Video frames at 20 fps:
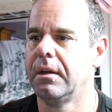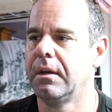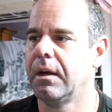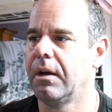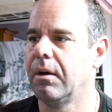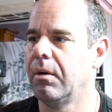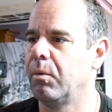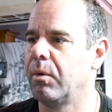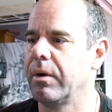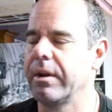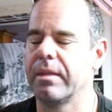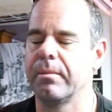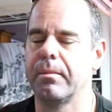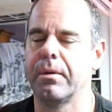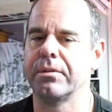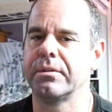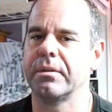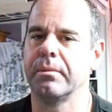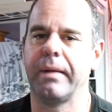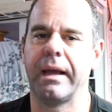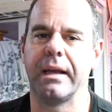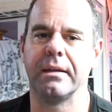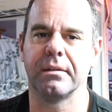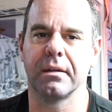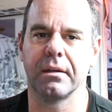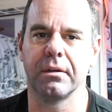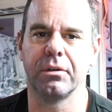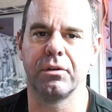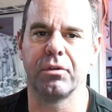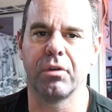One of the most
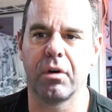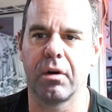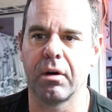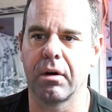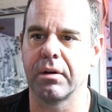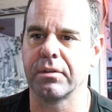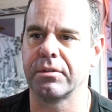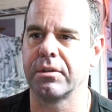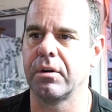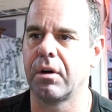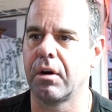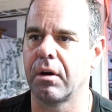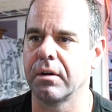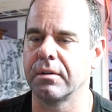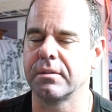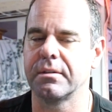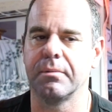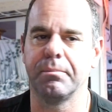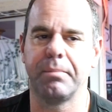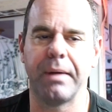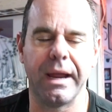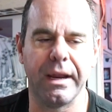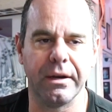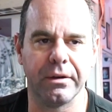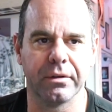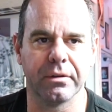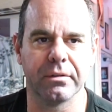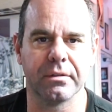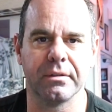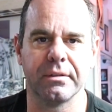amazing drawers and artists and
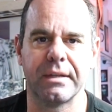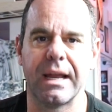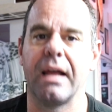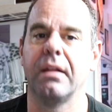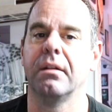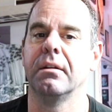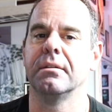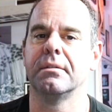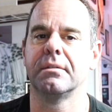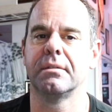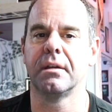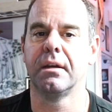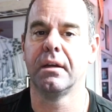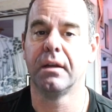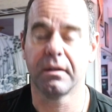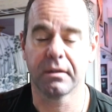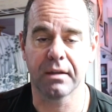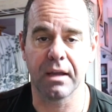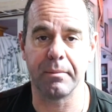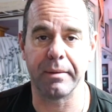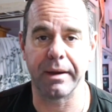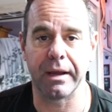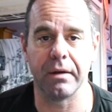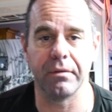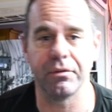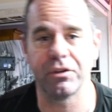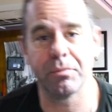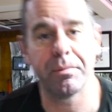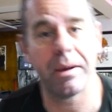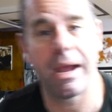painters and talents coming out
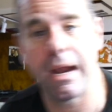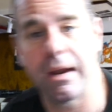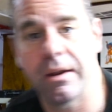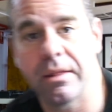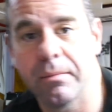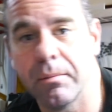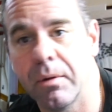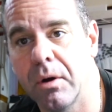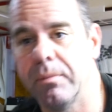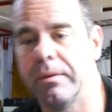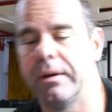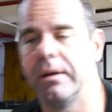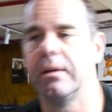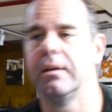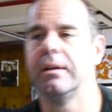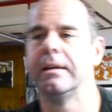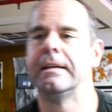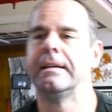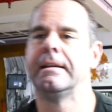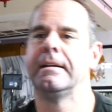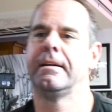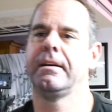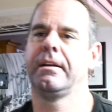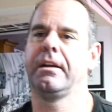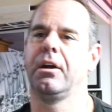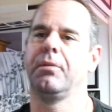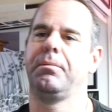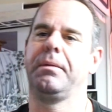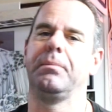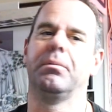of Japan at the moment.
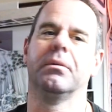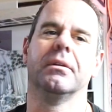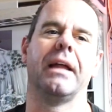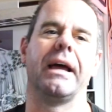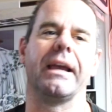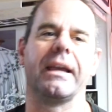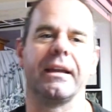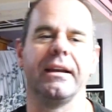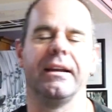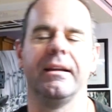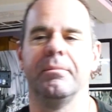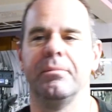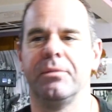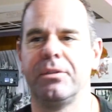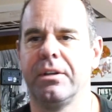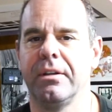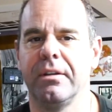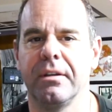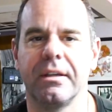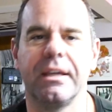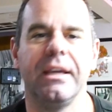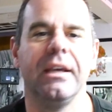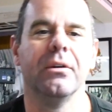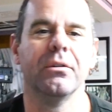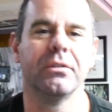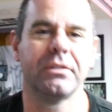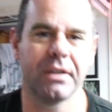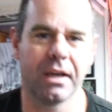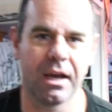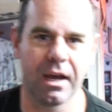People liken him to
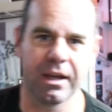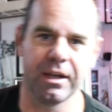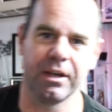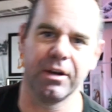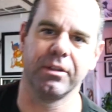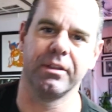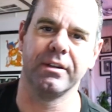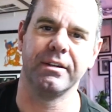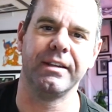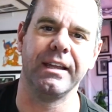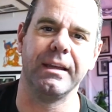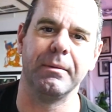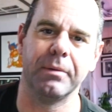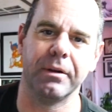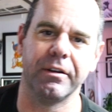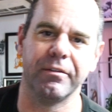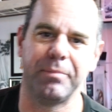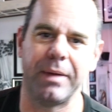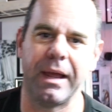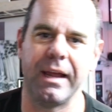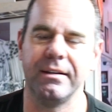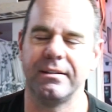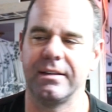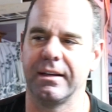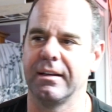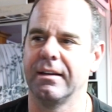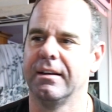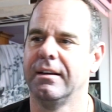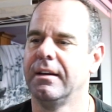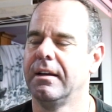Kiyosai, the demon of
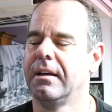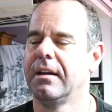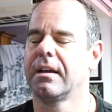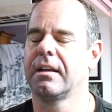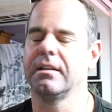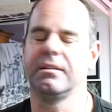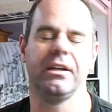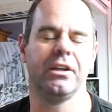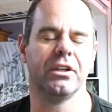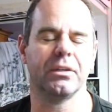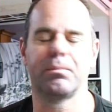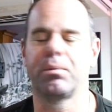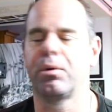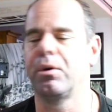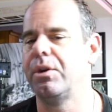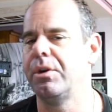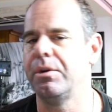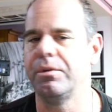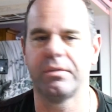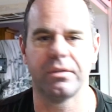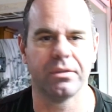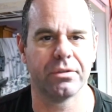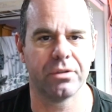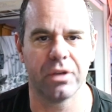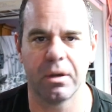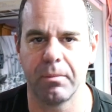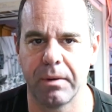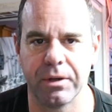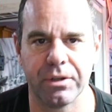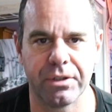painting, because he just produces
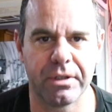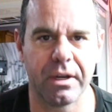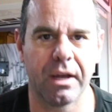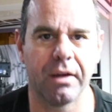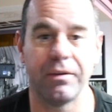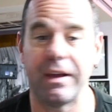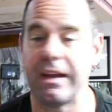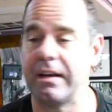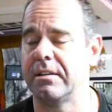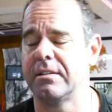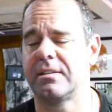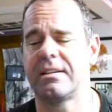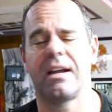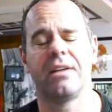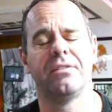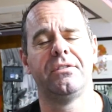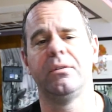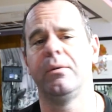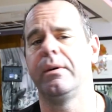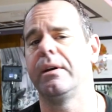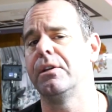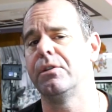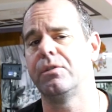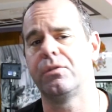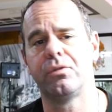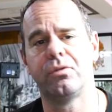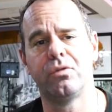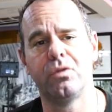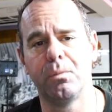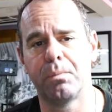so much stuff, and his tattooing is
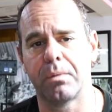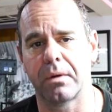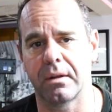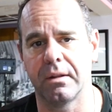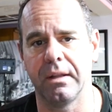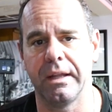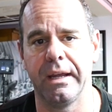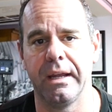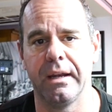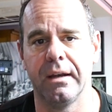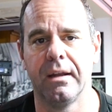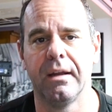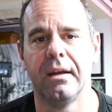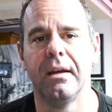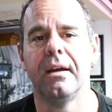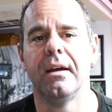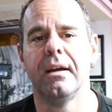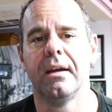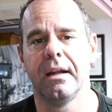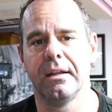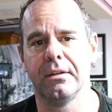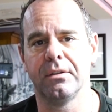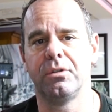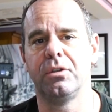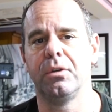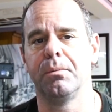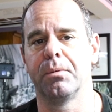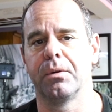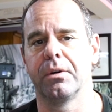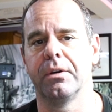super clean and
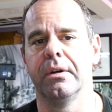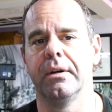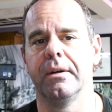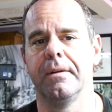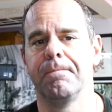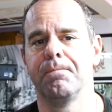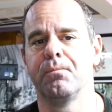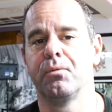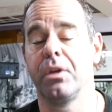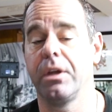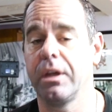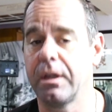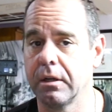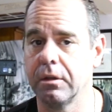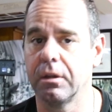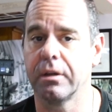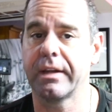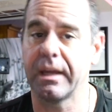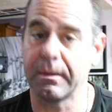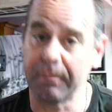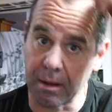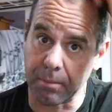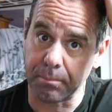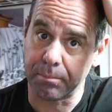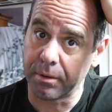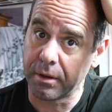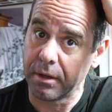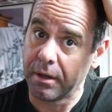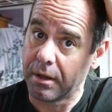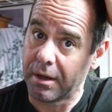super good. So you can look him up,
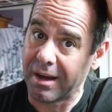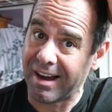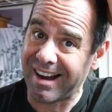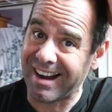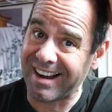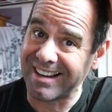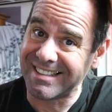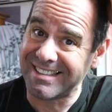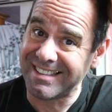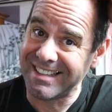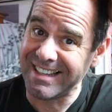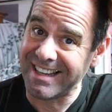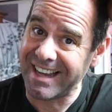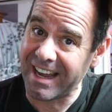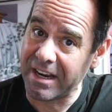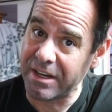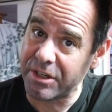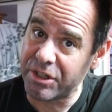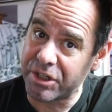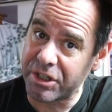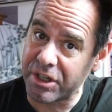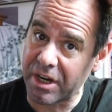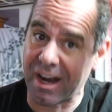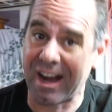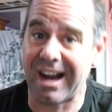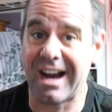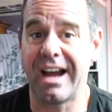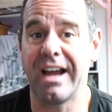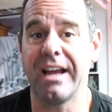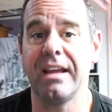Ichibay,
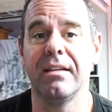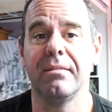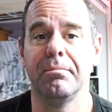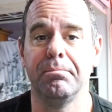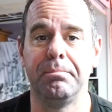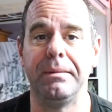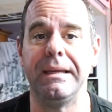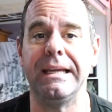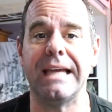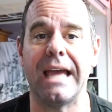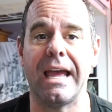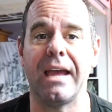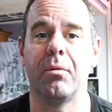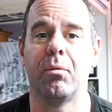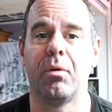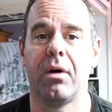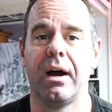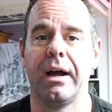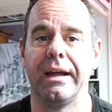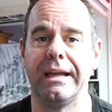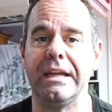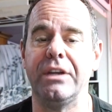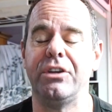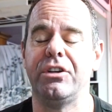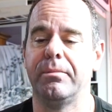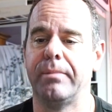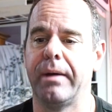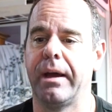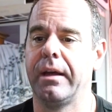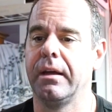
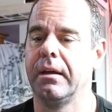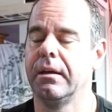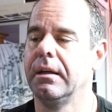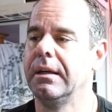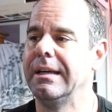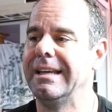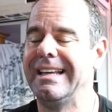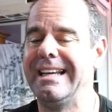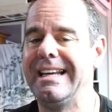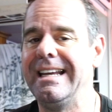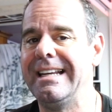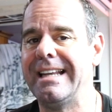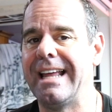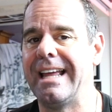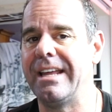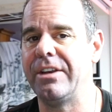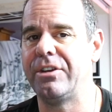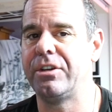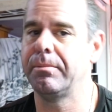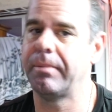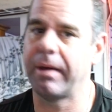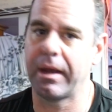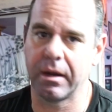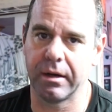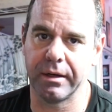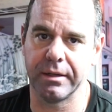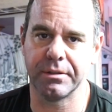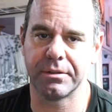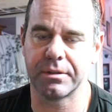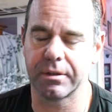Ichibay, Hide Ichibay
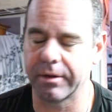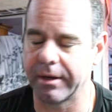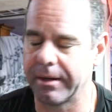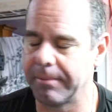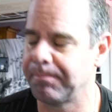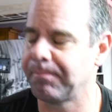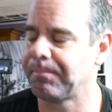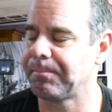on Instagram.